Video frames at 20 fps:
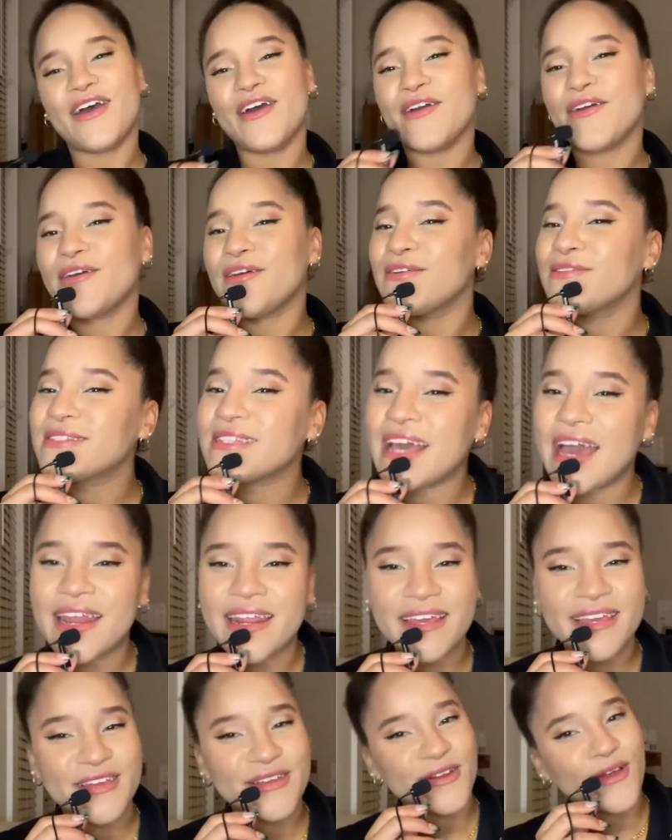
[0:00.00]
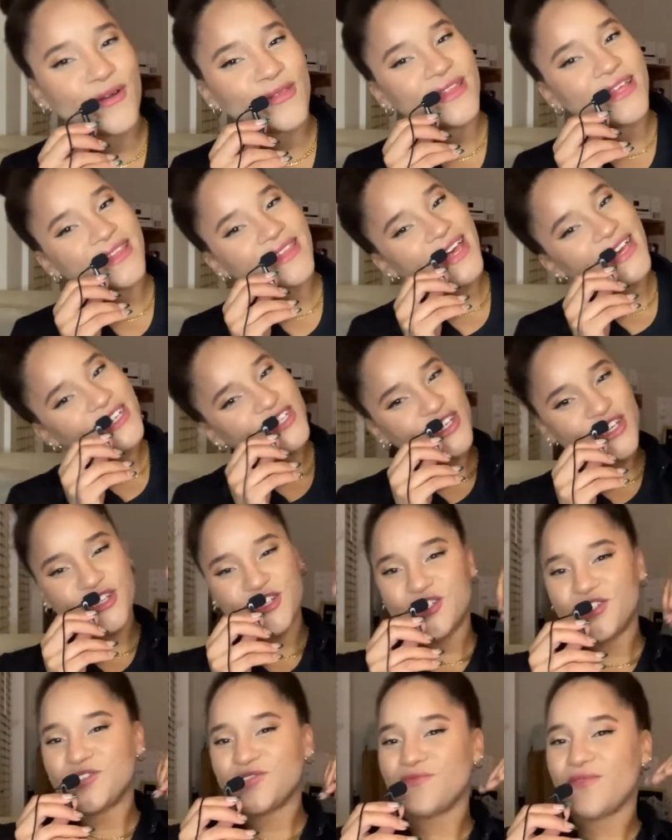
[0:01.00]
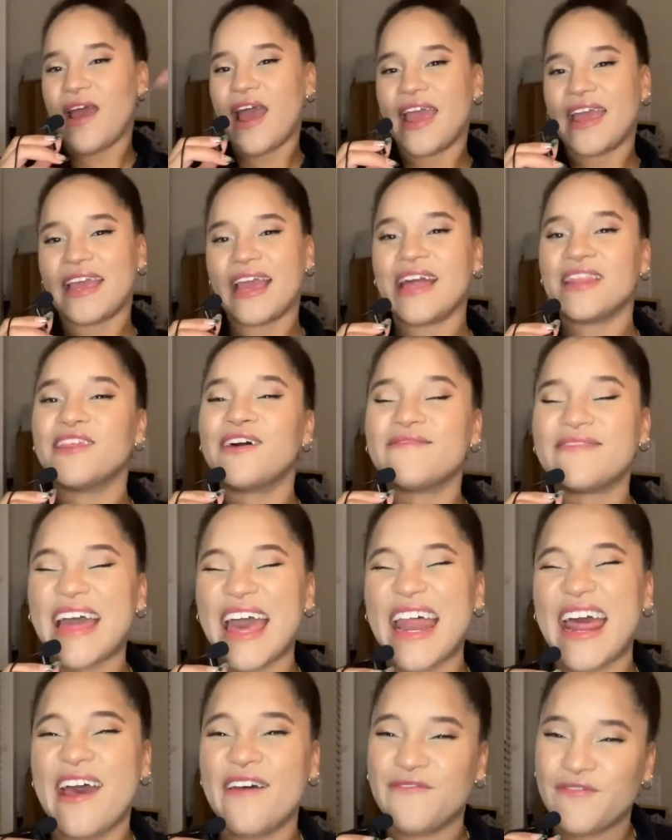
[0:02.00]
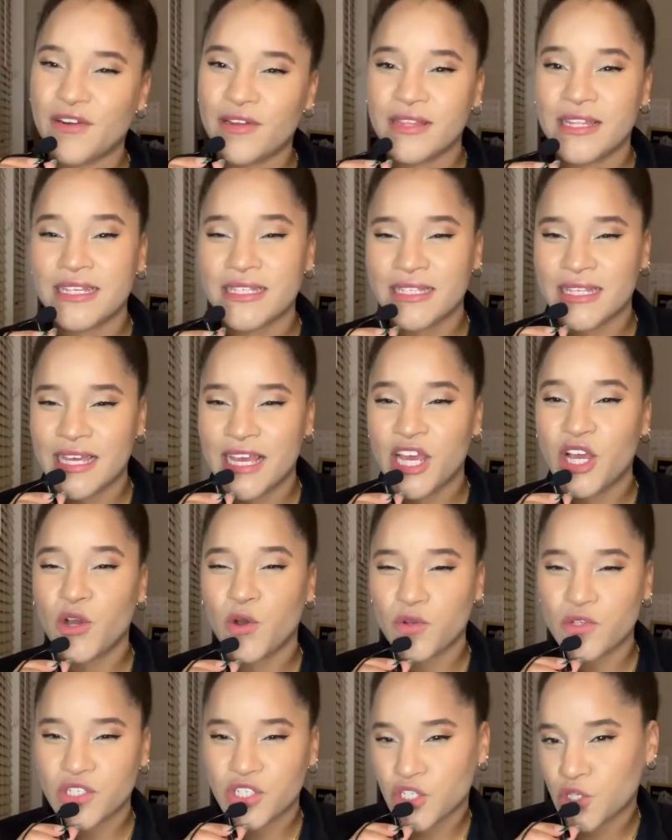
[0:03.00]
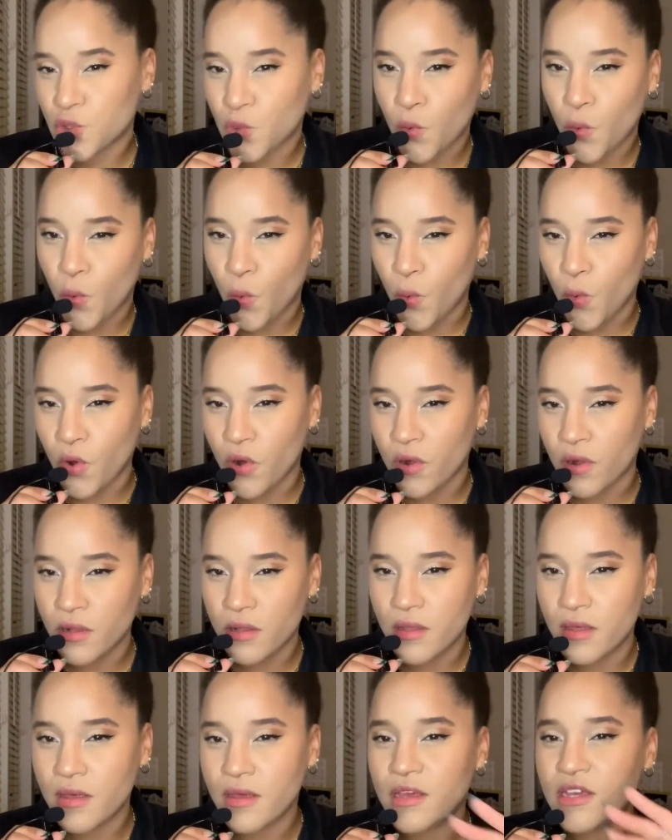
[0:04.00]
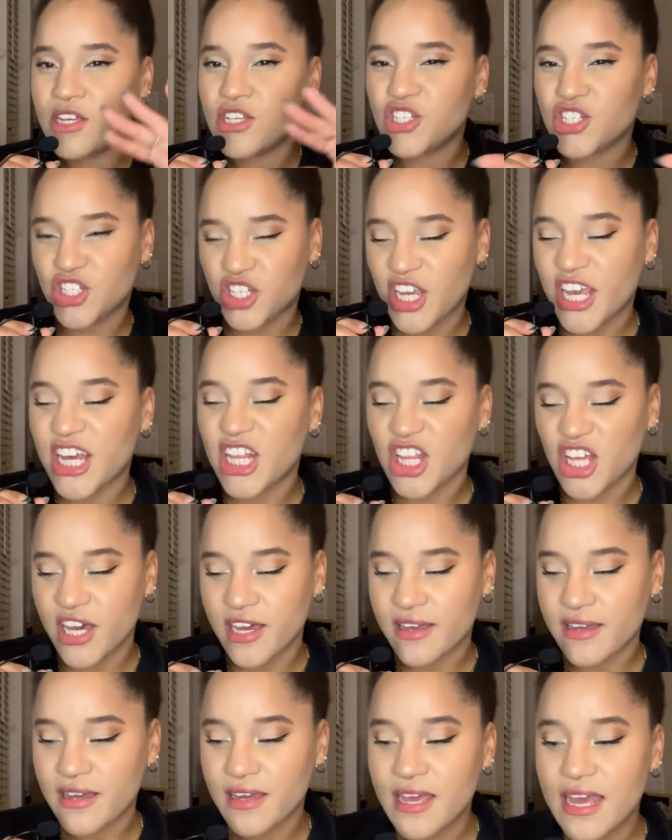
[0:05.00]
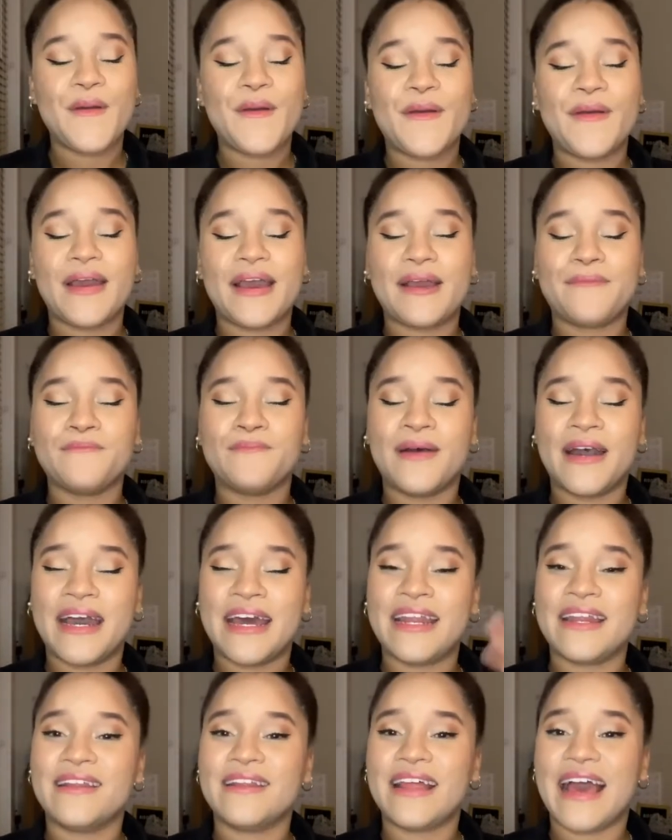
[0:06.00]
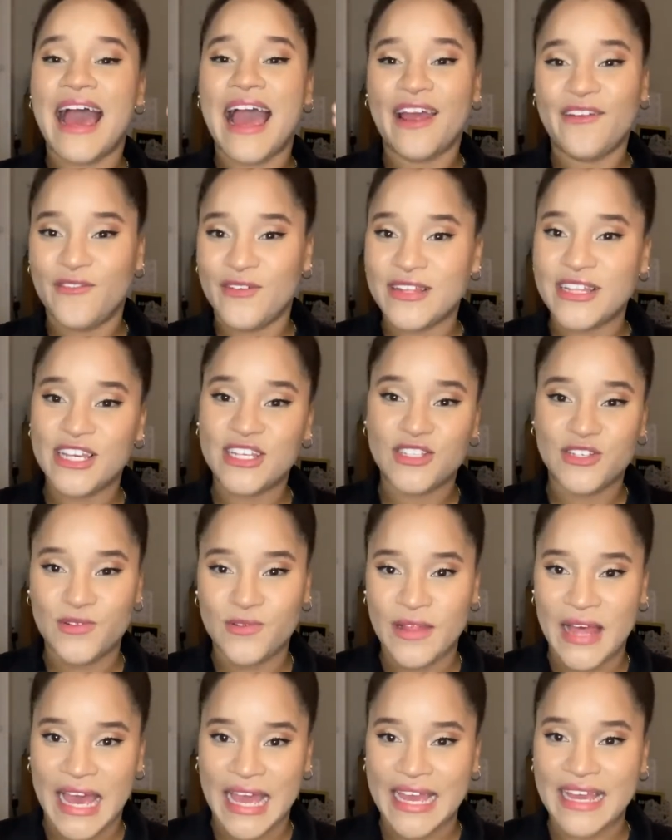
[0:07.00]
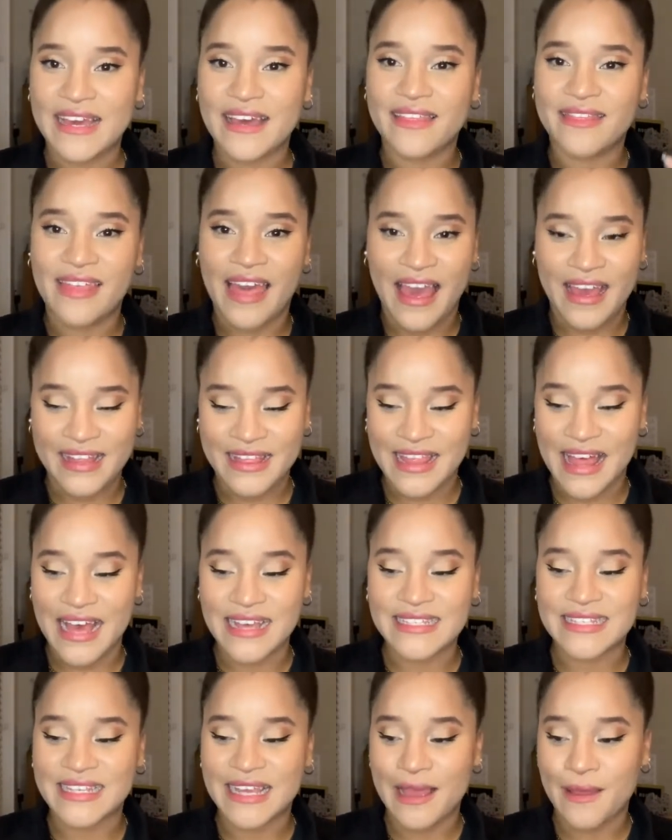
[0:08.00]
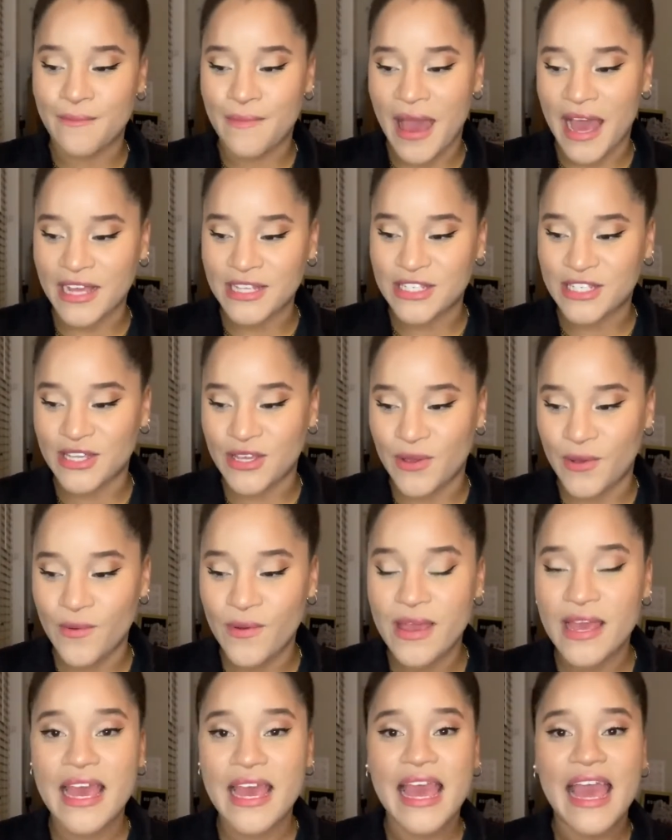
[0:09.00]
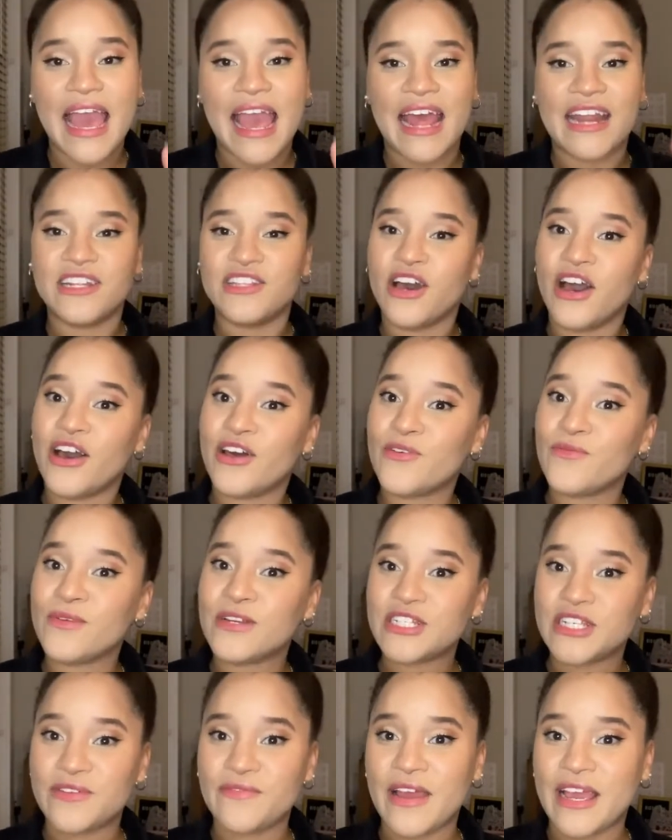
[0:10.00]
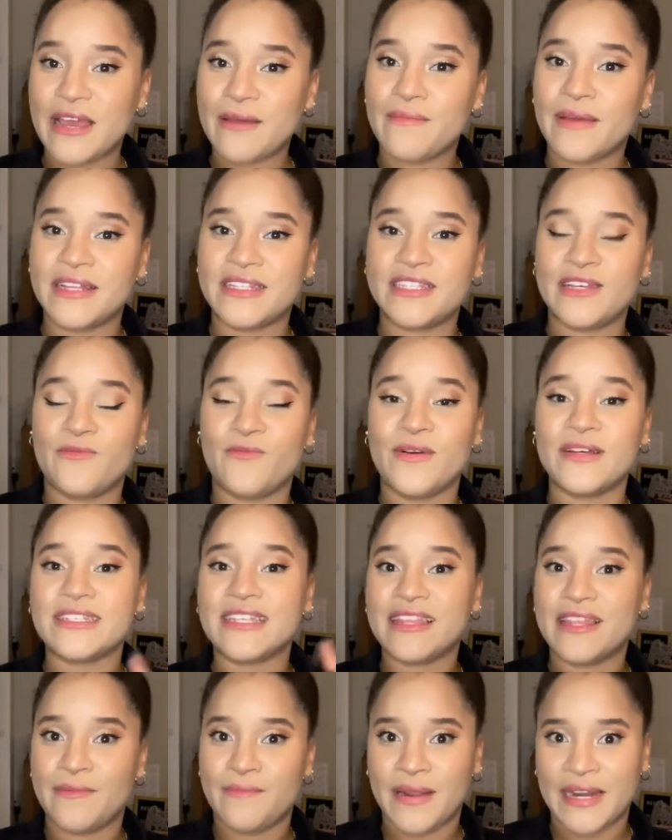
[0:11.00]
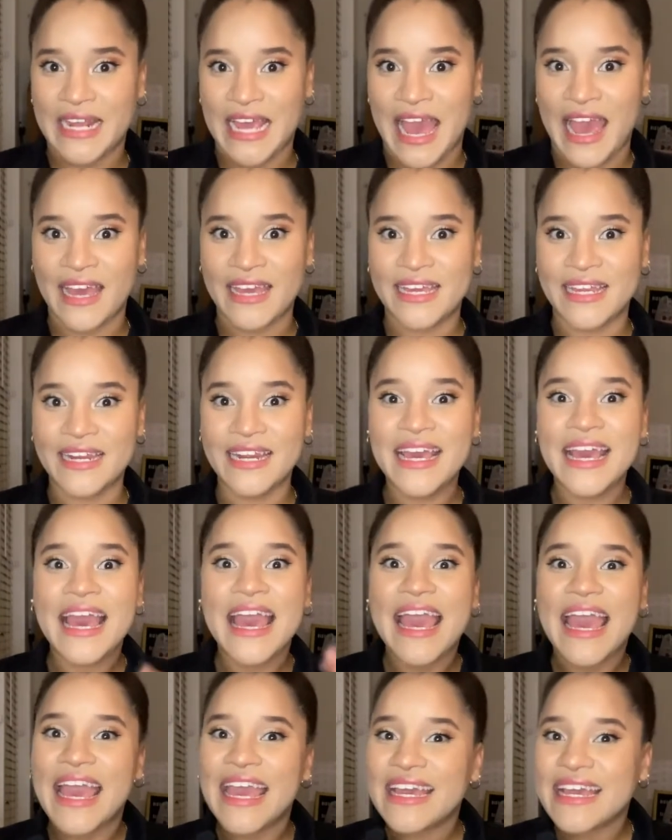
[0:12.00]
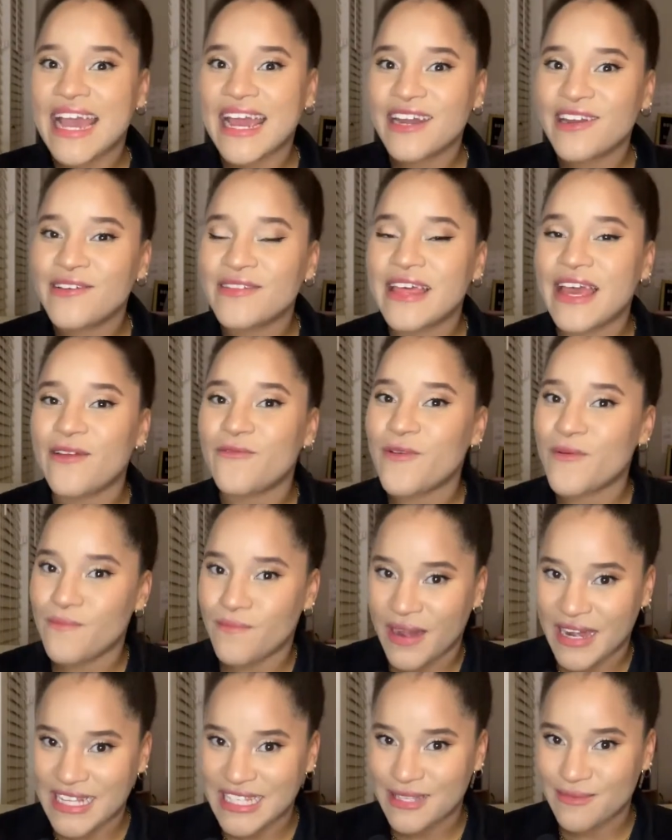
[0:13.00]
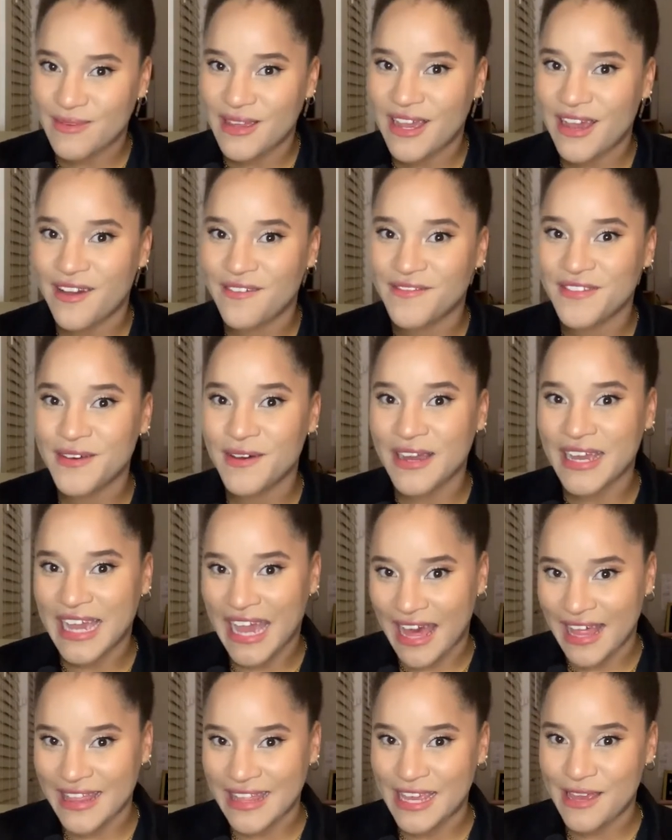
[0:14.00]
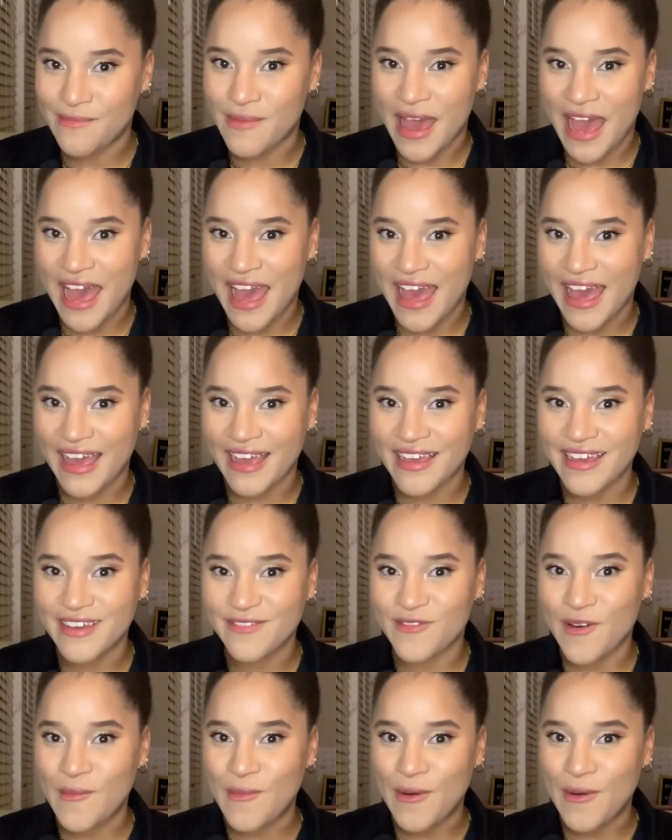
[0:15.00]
A girl's gotta, you know, look like she's trying. I love that effortlessly cool chic look. But I really do like that classic bag too. And the other one she recommended was the Manhattan. It kind of like reminds me of the Kaale bag from